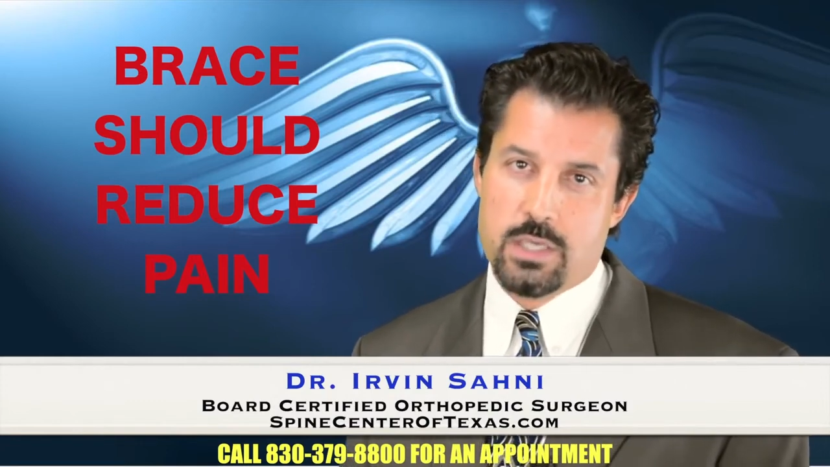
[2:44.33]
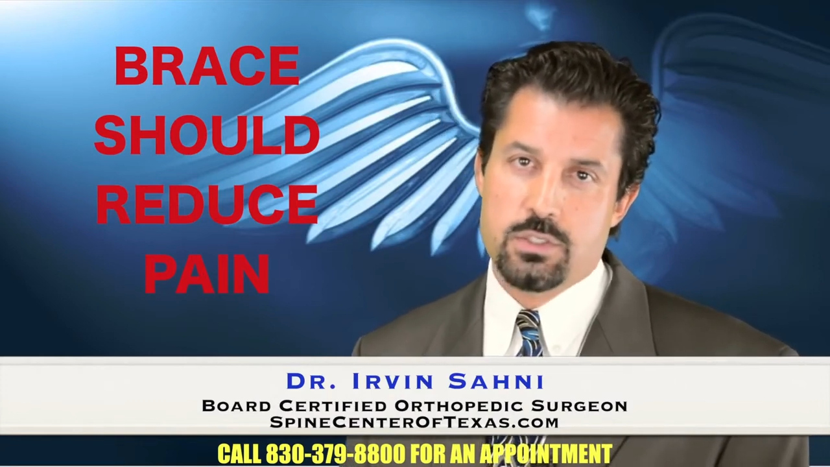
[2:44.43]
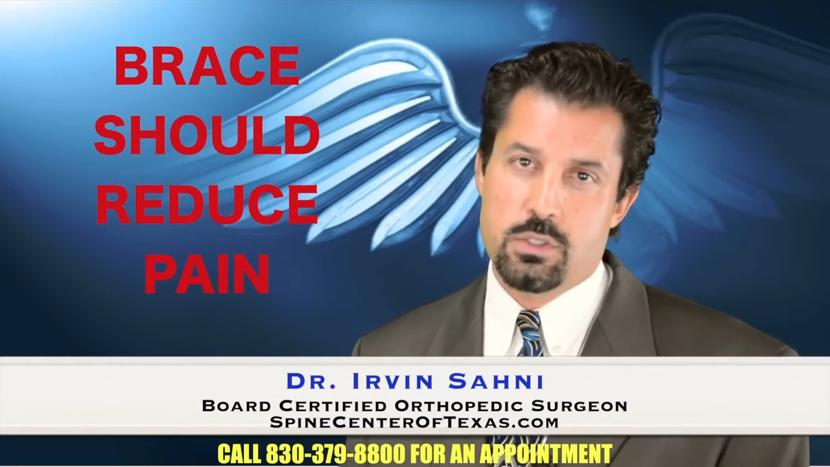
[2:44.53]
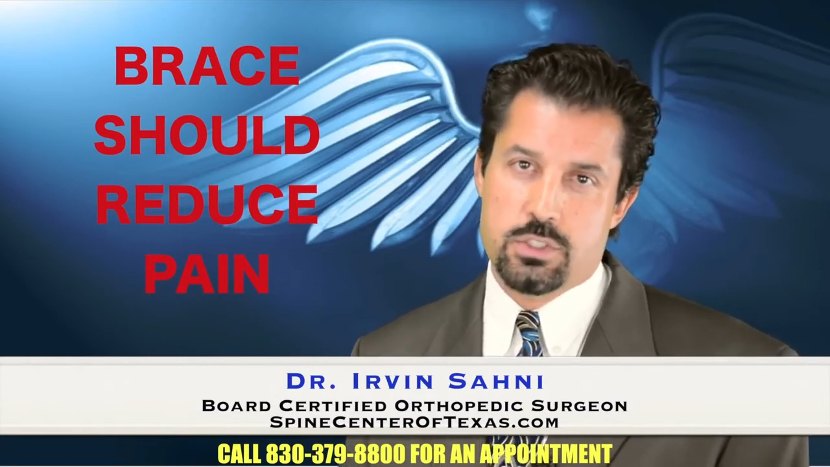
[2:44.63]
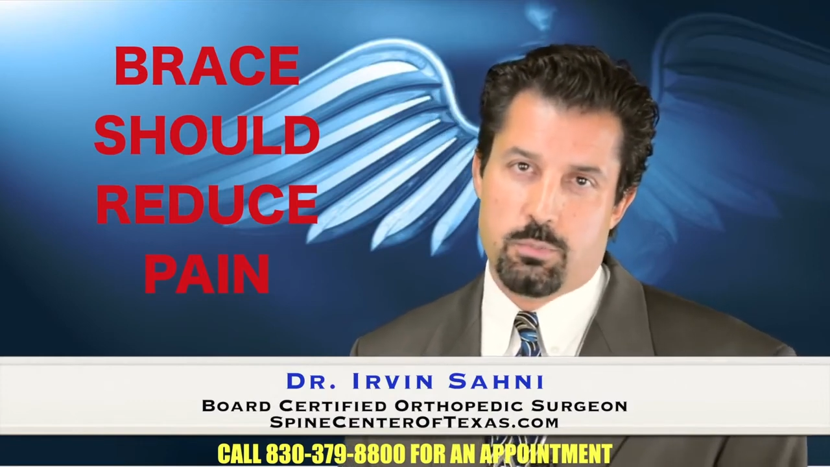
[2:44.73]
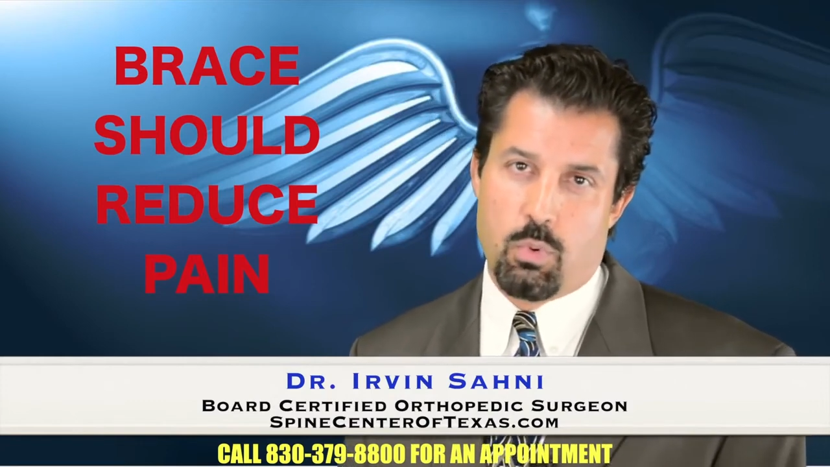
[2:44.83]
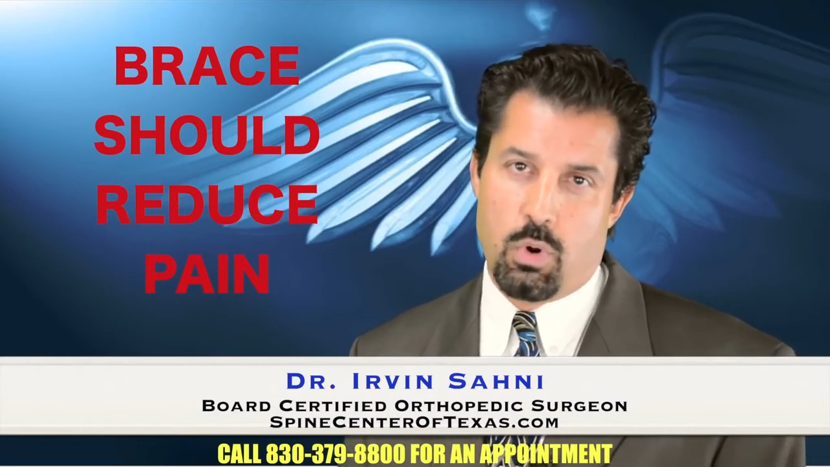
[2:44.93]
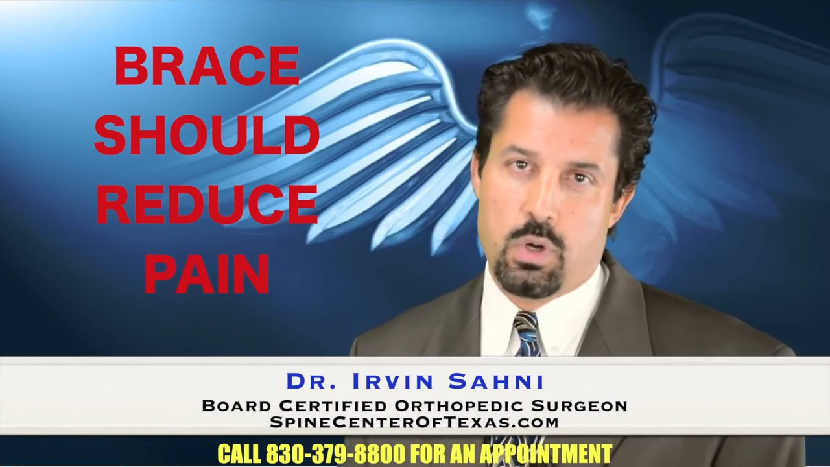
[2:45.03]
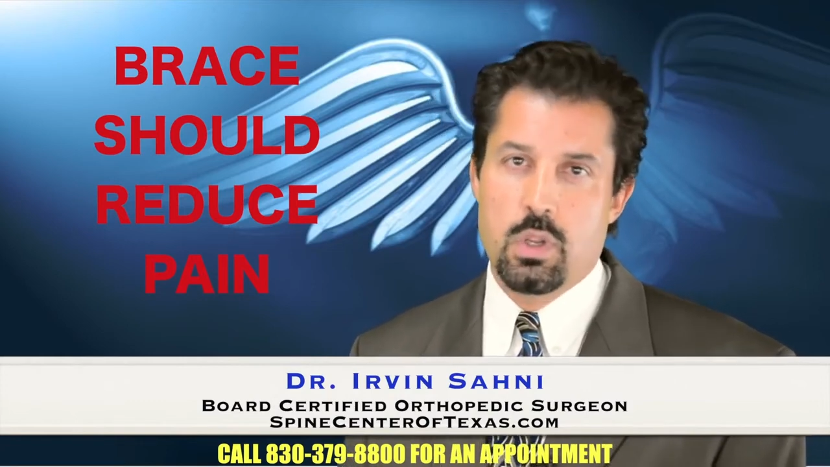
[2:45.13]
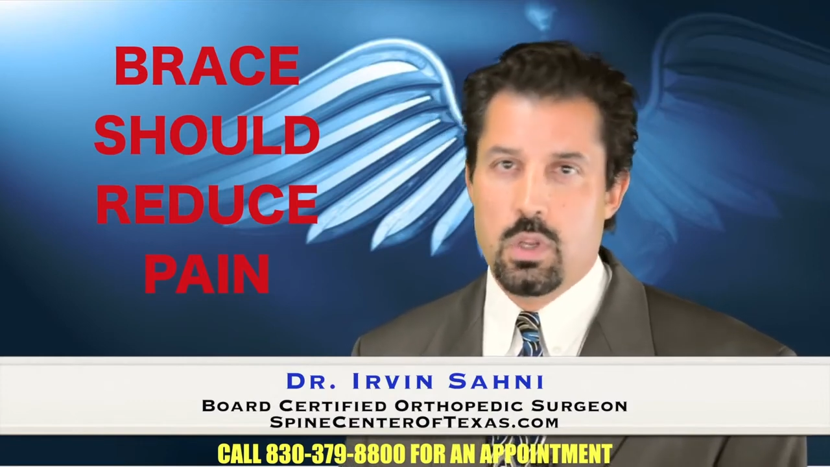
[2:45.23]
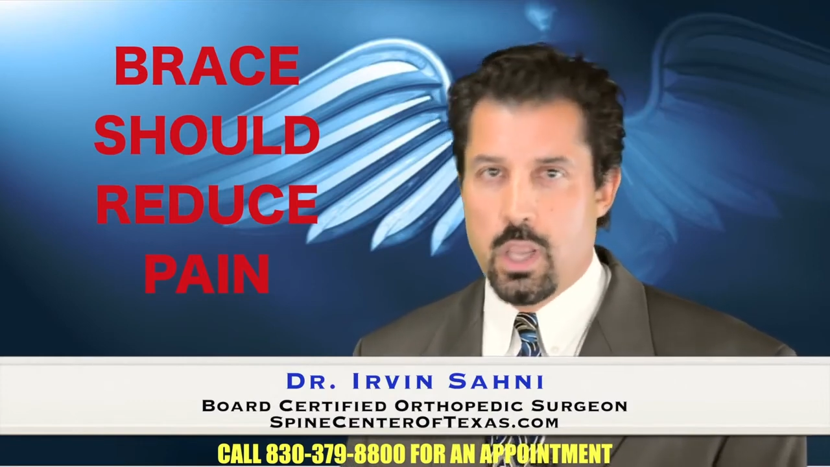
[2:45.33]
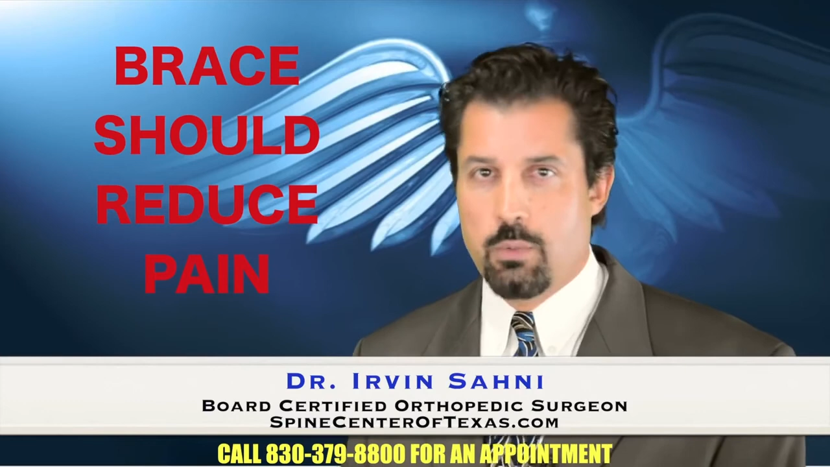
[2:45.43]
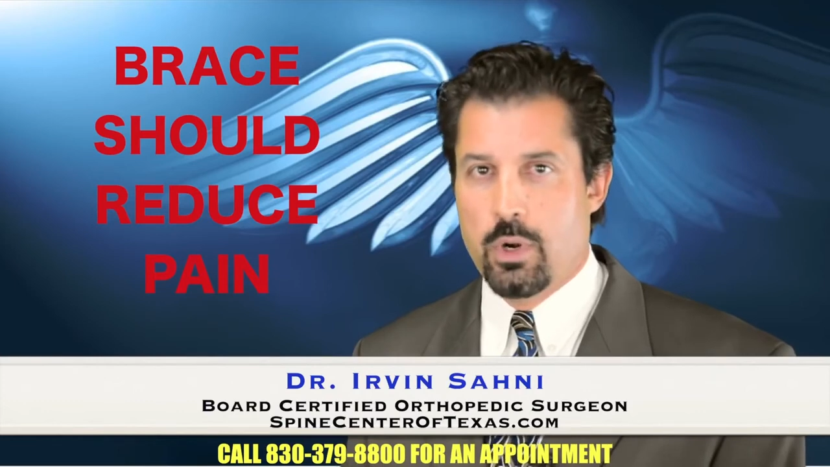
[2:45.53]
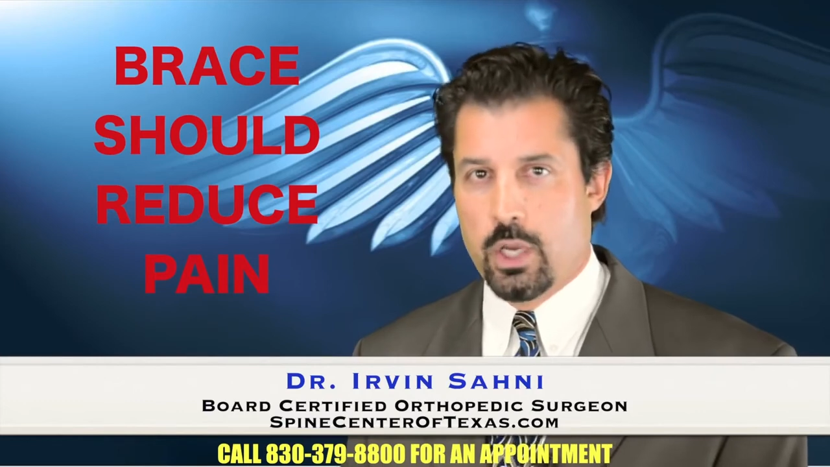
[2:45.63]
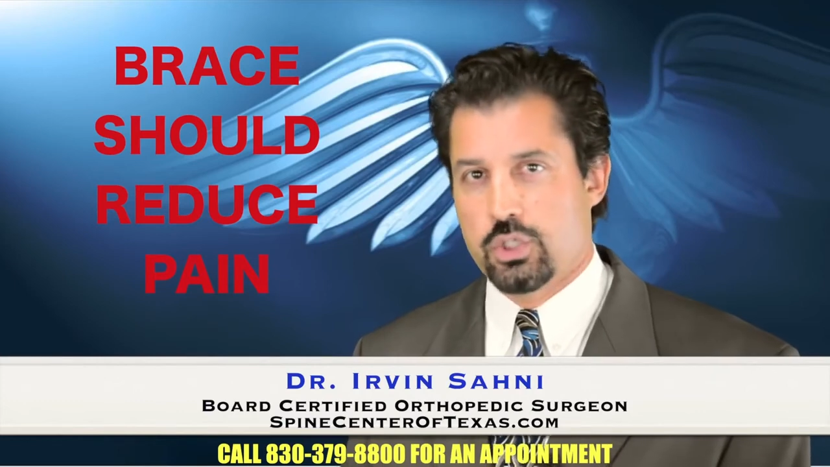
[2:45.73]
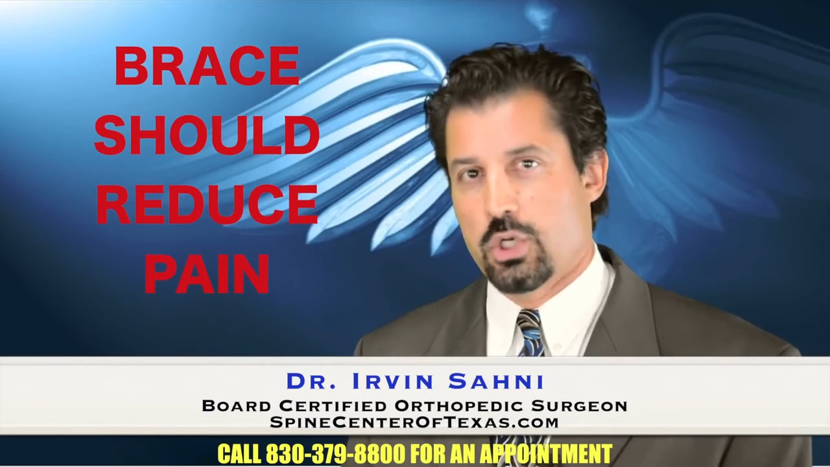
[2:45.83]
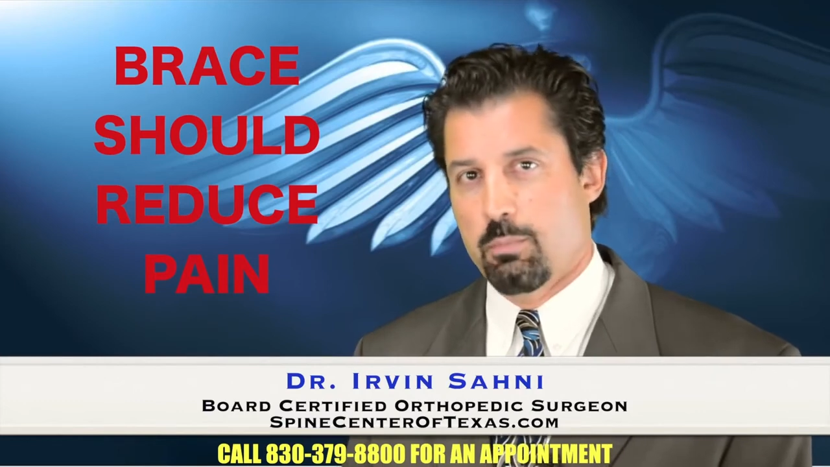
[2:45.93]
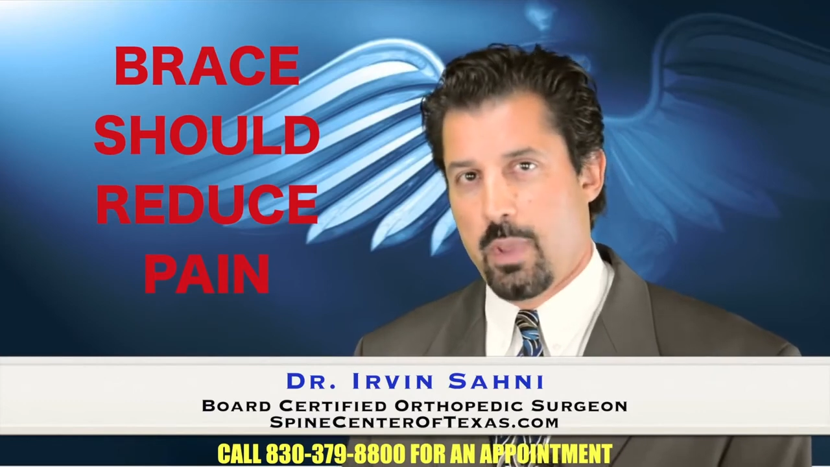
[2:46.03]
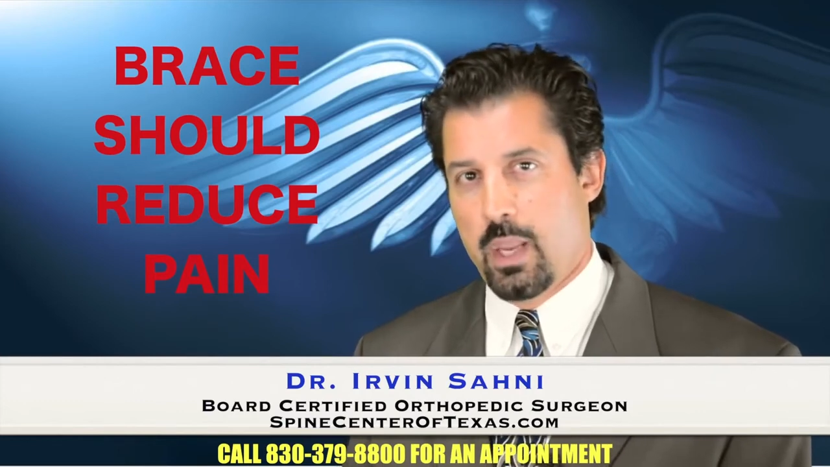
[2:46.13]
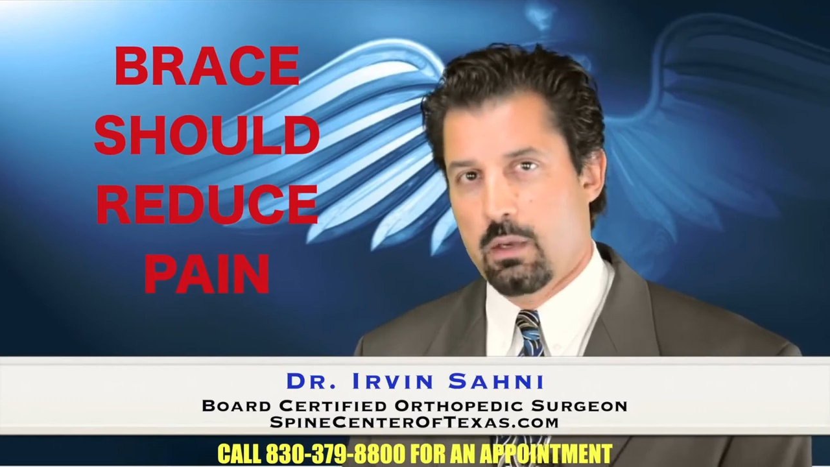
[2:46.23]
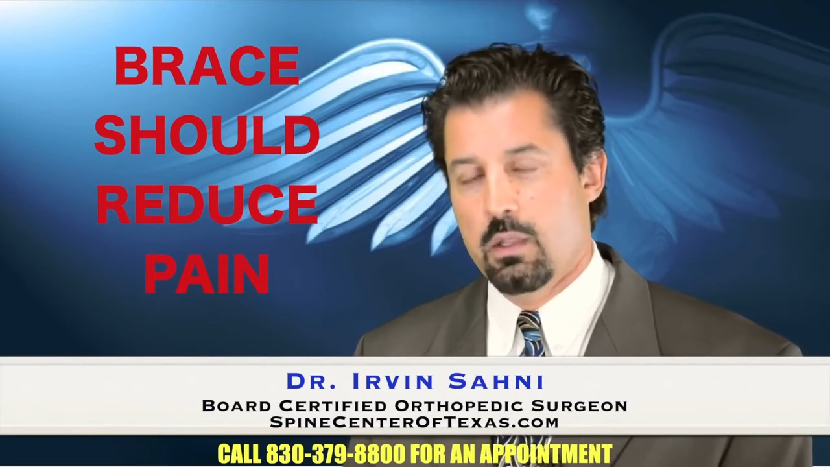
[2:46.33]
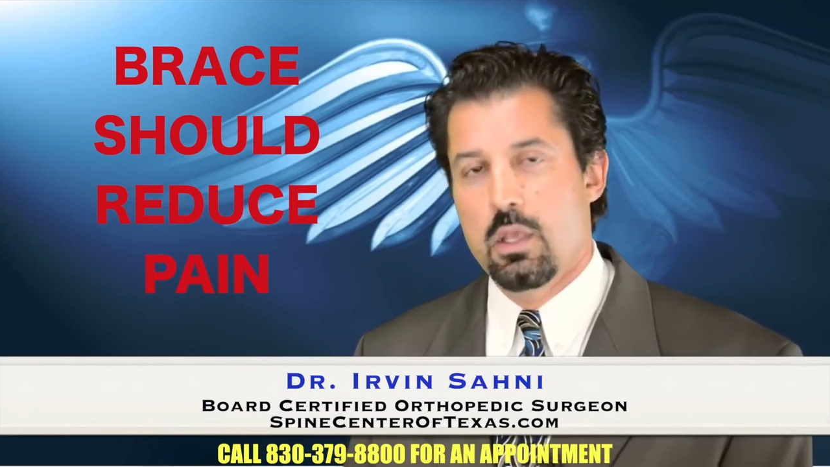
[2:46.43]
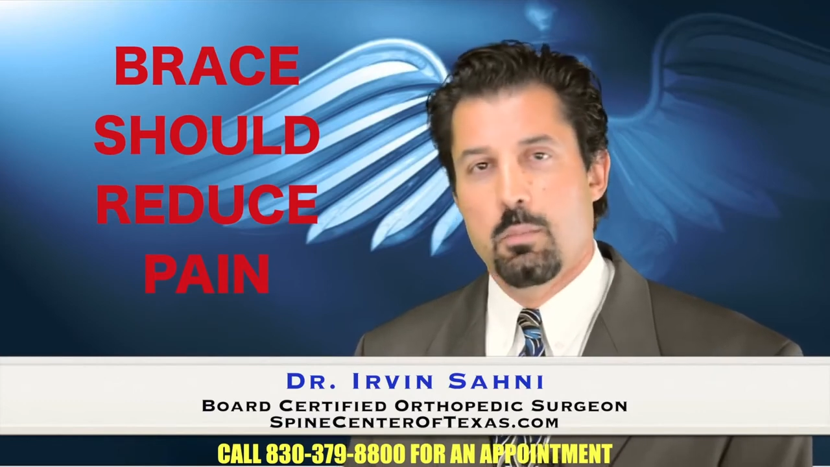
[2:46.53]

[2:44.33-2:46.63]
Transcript: excellent support and reduction in pain.